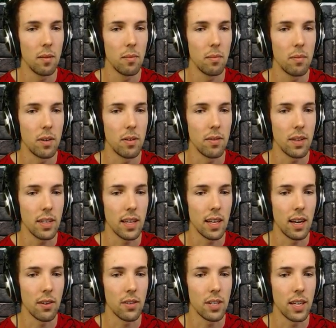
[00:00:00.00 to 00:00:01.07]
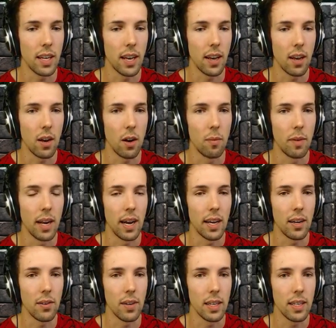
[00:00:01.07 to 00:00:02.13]
Perfect, and now send it at home and
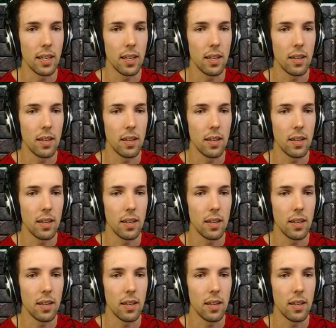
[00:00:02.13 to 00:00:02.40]
idle it.